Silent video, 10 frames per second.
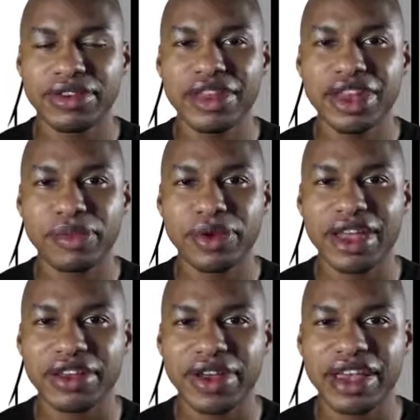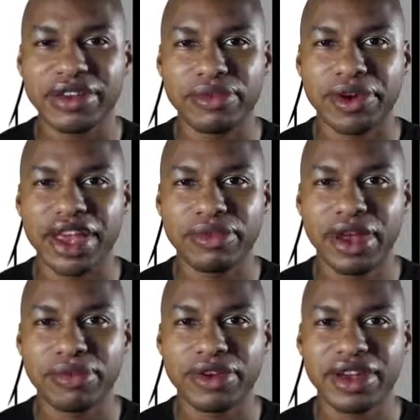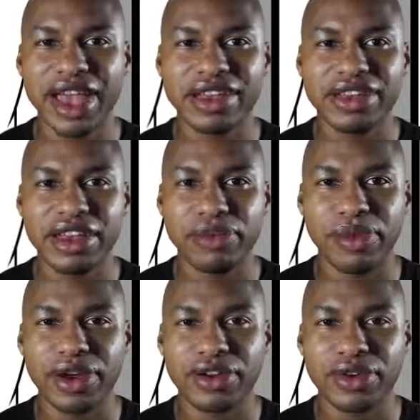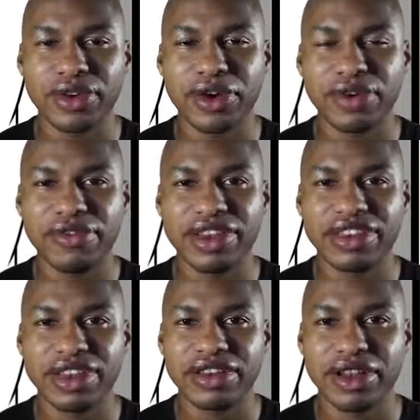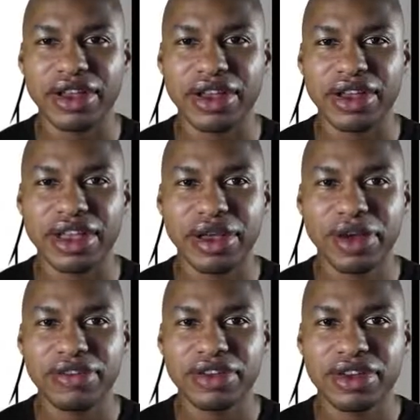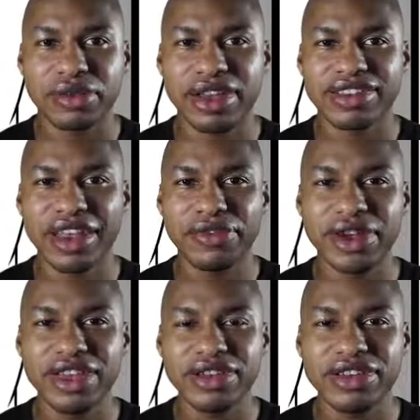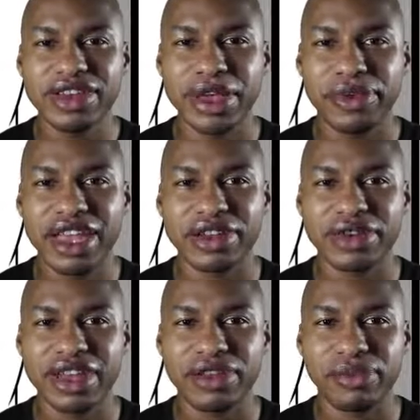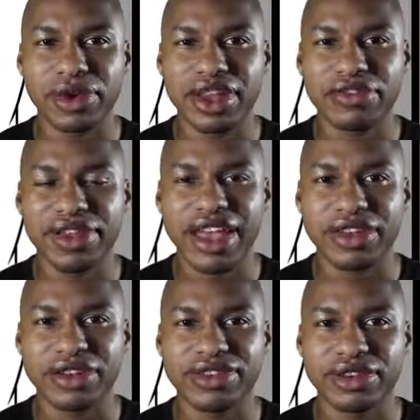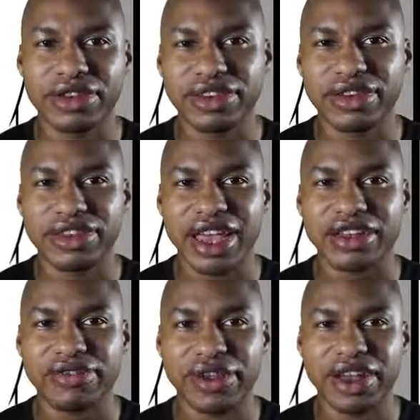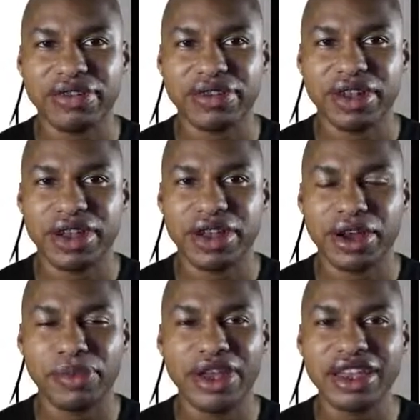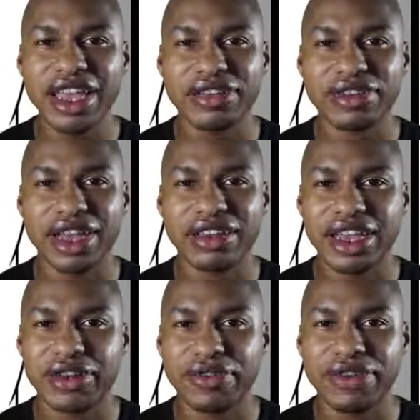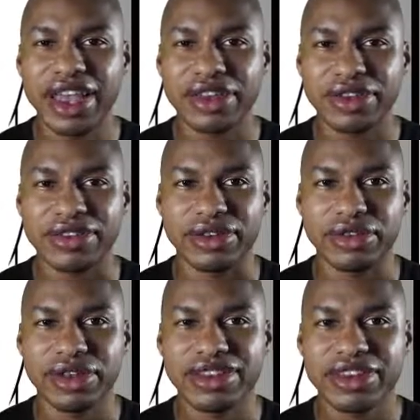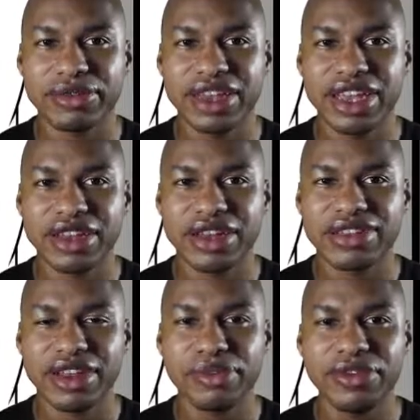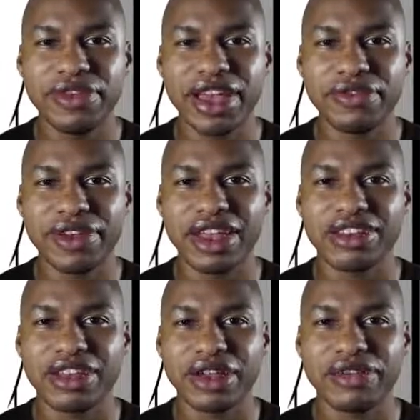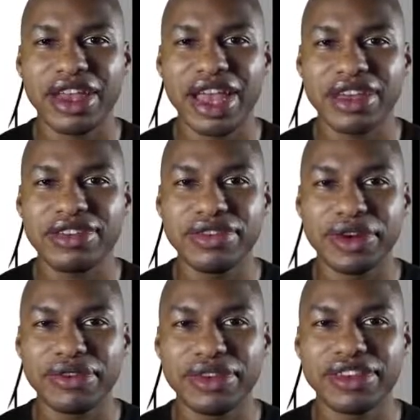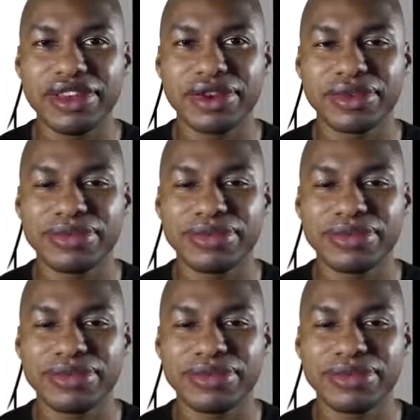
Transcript: The numerator has a prime number as a numerical coefficient. However, we separate the denominator into prime factors, 2 times 5. We cancel identical factors, thus obtaining a simplified fraction of x over 2.